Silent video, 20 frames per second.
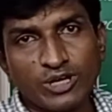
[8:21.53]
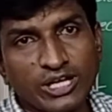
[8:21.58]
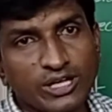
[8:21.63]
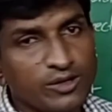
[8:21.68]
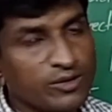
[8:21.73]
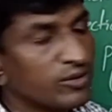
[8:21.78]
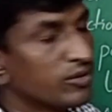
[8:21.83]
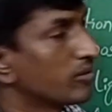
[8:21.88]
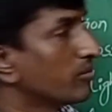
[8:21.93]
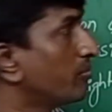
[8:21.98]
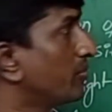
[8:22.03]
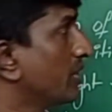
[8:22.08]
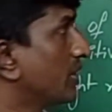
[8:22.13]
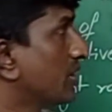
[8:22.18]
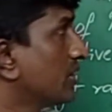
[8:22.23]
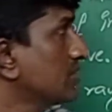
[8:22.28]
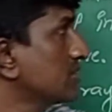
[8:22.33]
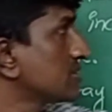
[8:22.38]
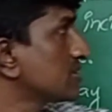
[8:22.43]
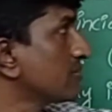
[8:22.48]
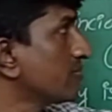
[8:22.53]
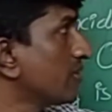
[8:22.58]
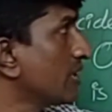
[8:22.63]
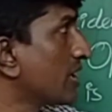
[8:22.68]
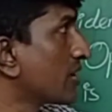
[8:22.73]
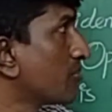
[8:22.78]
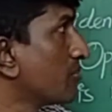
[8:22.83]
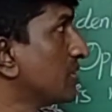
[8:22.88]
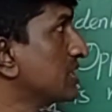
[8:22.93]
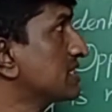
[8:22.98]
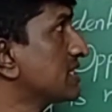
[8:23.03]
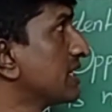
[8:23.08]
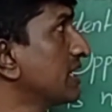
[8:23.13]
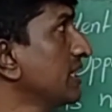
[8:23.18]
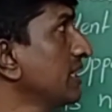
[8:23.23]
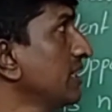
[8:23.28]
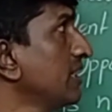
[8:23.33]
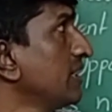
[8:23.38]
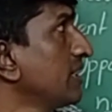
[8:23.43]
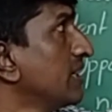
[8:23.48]
value because we are
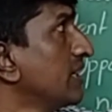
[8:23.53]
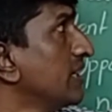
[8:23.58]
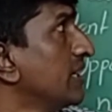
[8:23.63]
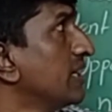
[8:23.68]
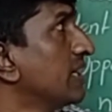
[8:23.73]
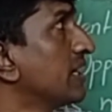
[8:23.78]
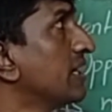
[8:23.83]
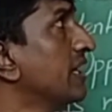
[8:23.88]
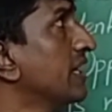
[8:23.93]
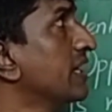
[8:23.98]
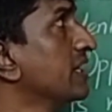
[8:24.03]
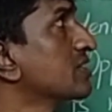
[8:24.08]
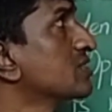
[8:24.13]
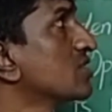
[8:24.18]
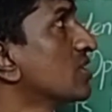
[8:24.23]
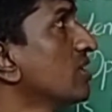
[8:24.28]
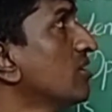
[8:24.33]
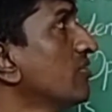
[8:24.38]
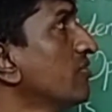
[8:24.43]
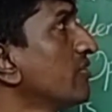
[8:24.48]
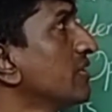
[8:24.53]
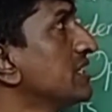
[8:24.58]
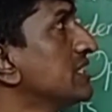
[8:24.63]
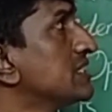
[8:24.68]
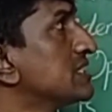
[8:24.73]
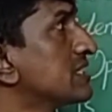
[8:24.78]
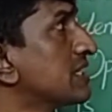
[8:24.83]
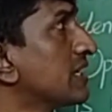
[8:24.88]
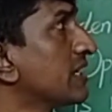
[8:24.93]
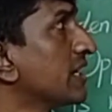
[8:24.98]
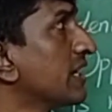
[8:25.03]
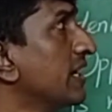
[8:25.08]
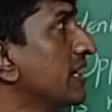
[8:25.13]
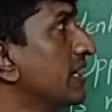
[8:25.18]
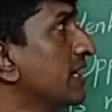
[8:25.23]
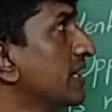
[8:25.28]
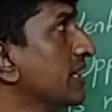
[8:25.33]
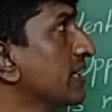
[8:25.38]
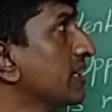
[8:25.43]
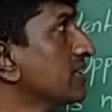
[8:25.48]
measuring in the direction of incident light
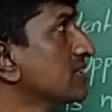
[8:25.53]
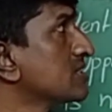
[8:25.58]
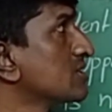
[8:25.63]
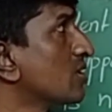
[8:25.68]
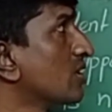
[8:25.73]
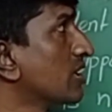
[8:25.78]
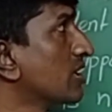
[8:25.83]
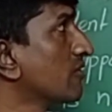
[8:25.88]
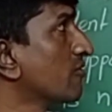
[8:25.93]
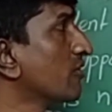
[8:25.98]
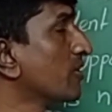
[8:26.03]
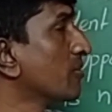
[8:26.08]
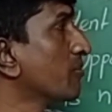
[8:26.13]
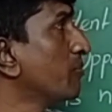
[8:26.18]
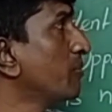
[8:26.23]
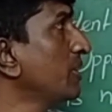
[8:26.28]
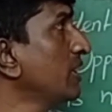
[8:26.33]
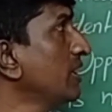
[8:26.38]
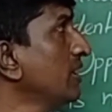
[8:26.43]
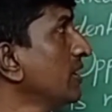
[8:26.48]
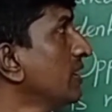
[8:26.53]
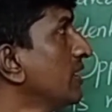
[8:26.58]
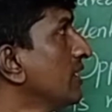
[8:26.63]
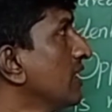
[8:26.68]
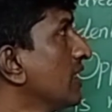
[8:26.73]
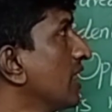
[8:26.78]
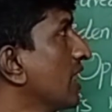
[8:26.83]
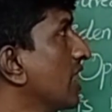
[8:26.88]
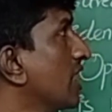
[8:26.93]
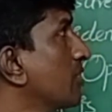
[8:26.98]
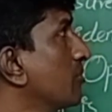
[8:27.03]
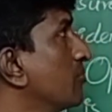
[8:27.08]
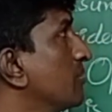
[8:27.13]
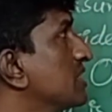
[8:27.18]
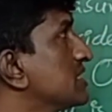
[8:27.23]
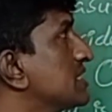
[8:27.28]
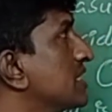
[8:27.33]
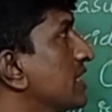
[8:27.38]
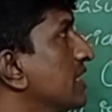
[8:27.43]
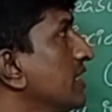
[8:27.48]
ray, starting from P and
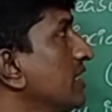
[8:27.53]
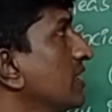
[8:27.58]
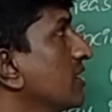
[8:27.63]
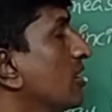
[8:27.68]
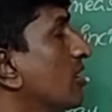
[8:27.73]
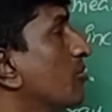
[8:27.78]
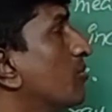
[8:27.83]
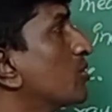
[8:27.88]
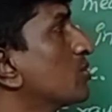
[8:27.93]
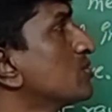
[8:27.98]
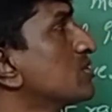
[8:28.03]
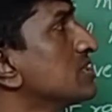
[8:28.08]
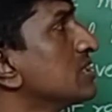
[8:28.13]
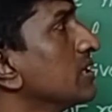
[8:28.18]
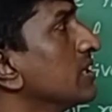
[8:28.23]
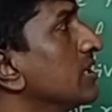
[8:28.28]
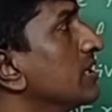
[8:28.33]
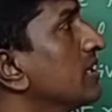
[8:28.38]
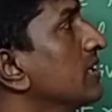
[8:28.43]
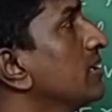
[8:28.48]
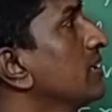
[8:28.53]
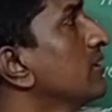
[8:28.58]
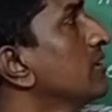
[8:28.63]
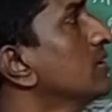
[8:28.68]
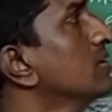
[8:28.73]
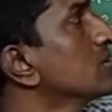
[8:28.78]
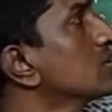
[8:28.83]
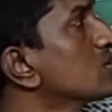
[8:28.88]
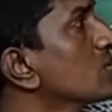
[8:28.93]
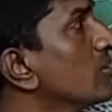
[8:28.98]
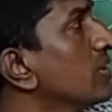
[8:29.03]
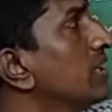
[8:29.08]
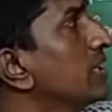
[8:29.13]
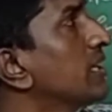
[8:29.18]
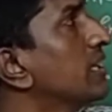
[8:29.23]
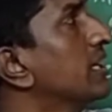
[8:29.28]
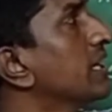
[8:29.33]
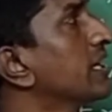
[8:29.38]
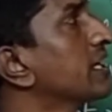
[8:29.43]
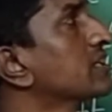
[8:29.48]
measuring up to C, so in
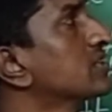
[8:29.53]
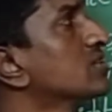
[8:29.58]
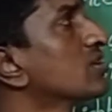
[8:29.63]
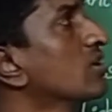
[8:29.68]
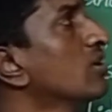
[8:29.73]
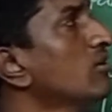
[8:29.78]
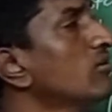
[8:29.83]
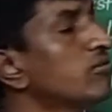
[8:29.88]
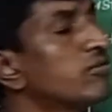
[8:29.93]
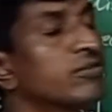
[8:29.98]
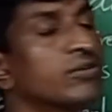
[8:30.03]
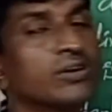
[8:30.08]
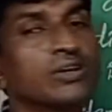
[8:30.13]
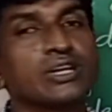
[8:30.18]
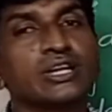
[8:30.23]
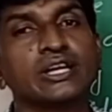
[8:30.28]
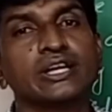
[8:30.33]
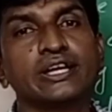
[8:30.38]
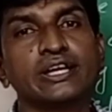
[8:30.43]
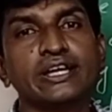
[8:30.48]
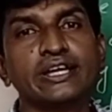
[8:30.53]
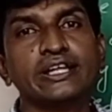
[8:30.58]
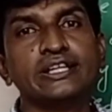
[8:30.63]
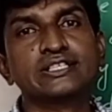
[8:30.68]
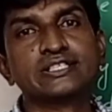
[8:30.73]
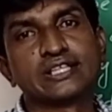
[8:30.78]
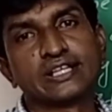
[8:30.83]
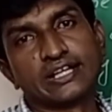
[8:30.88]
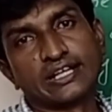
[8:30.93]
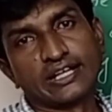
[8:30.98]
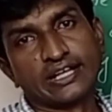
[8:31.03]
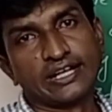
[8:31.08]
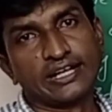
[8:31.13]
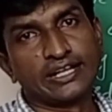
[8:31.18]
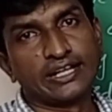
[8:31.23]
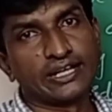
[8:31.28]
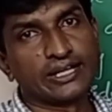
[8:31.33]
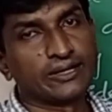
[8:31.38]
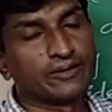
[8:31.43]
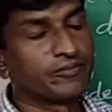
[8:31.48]
the direction of incident light
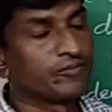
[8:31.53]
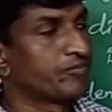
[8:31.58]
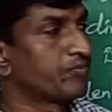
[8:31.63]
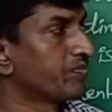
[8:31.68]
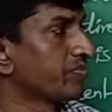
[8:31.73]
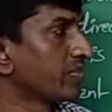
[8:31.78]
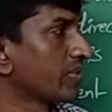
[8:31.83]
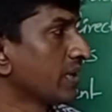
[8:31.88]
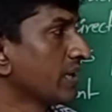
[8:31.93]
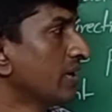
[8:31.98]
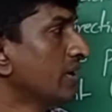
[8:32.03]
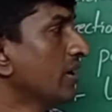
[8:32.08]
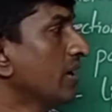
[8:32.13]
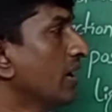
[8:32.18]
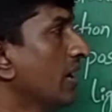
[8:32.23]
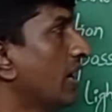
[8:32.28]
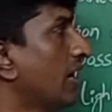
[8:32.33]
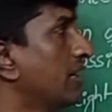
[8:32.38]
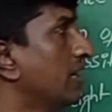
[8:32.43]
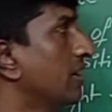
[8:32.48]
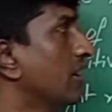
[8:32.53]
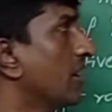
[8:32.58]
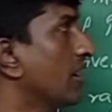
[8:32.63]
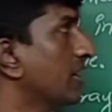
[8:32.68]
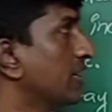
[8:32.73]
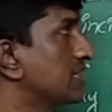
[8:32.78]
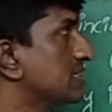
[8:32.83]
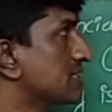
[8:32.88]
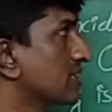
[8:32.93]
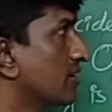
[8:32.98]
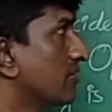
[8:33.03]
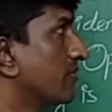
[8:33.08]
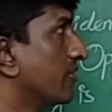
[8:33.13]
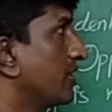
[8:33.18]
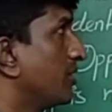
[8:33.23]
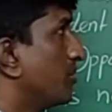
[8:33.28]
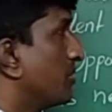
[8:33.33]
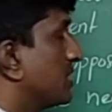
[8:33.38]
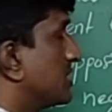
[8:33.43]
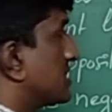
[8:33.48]
ray. And heights of
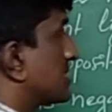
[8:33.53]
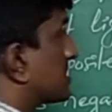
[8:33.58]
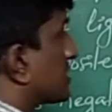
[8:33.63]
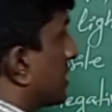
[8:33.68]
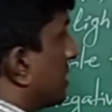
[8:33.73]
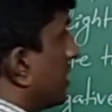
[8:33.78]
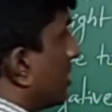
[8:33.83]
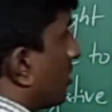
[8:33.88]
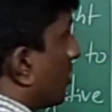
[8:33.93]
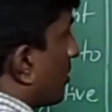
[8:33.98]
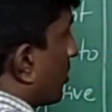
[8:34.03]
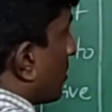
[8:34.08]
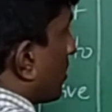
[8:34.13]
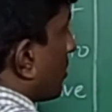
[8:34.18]
images and